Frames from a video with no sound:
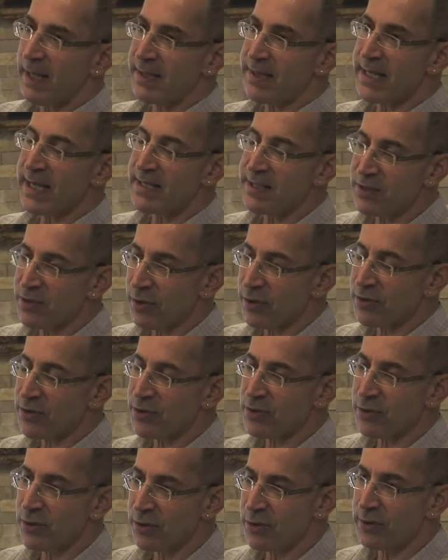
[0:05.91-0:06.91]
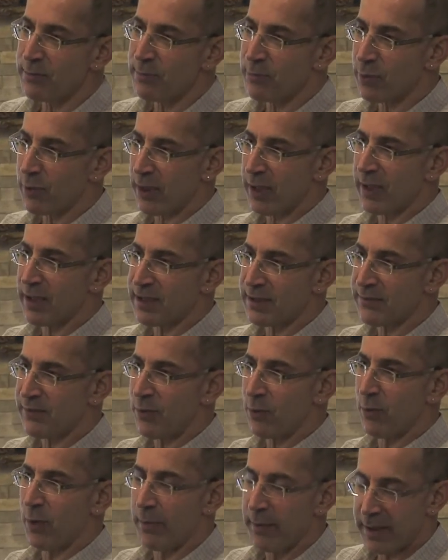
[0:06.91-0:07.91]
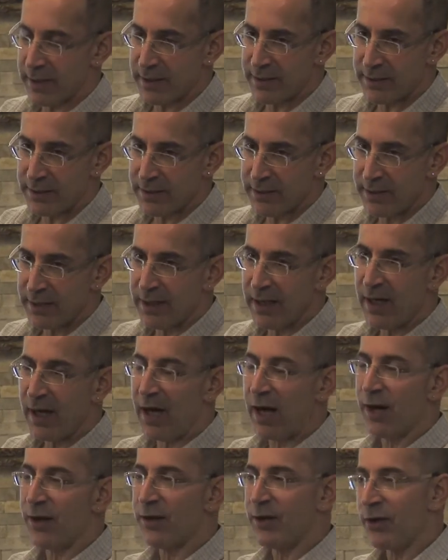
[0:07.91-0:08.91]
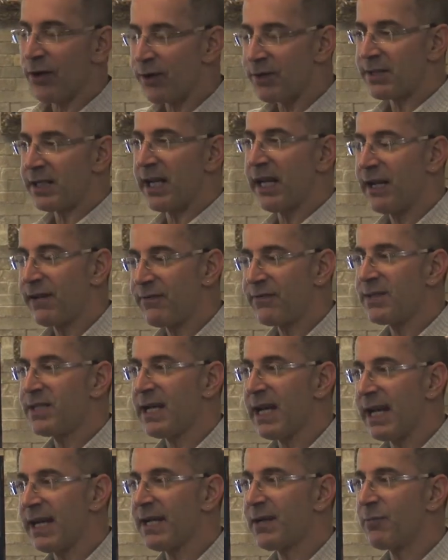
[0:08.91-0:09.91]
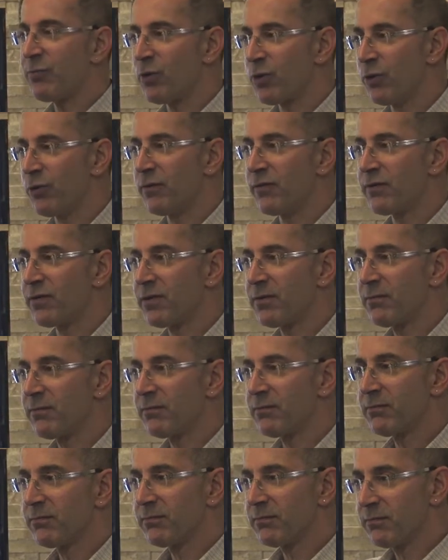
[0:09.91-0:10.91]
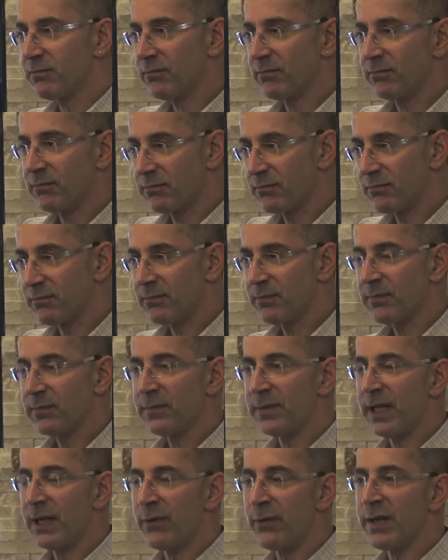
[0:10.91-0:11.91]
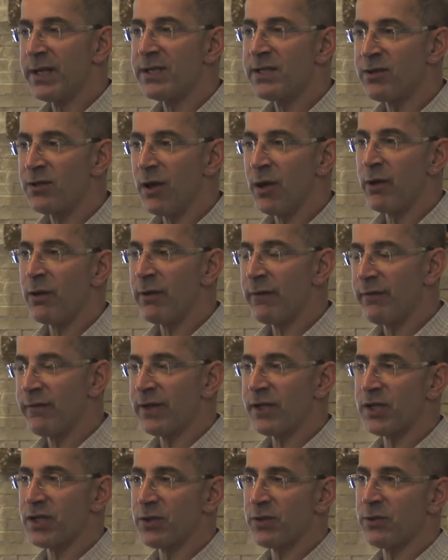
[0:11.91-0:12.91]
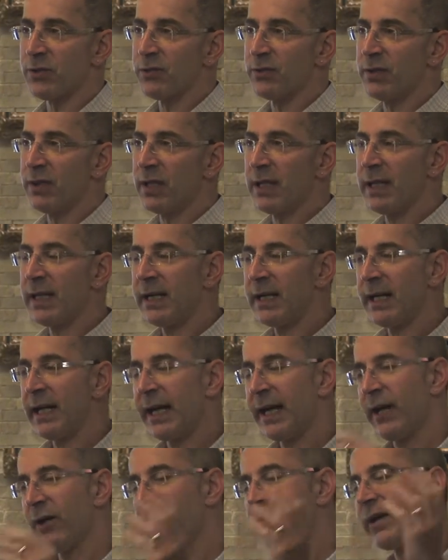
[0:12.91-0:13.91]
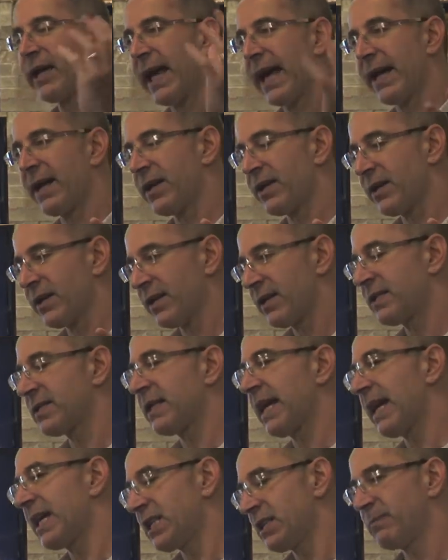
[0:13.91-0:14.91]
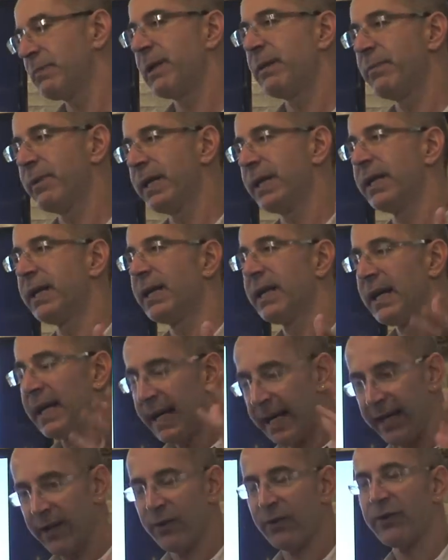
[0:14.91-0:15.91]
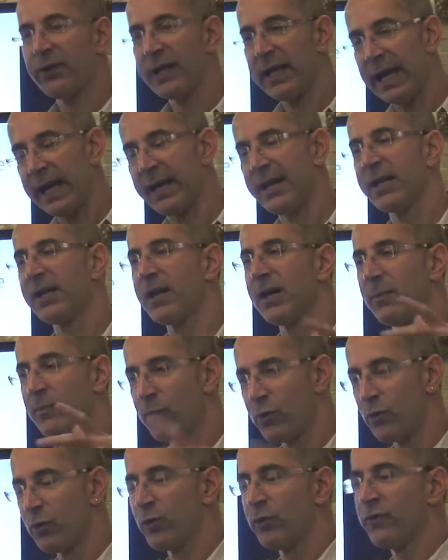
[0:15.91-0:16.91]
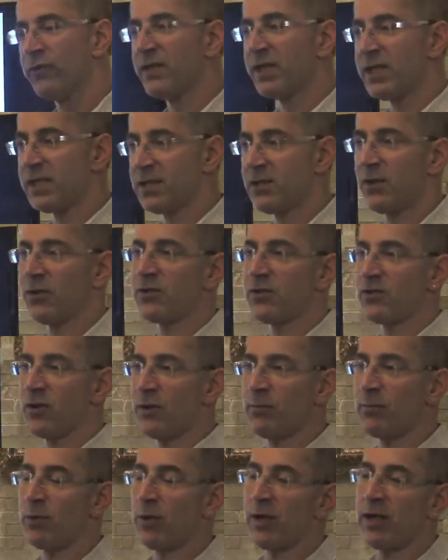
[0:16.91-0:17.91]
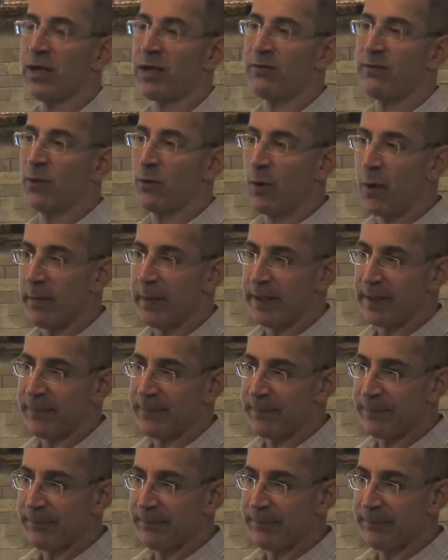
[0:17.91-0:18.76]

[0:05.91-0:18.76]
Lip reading: Testosterone products for women are not FDA approved. There is no official Health Canada is the HPB. Health Canada approved testosterone product for women.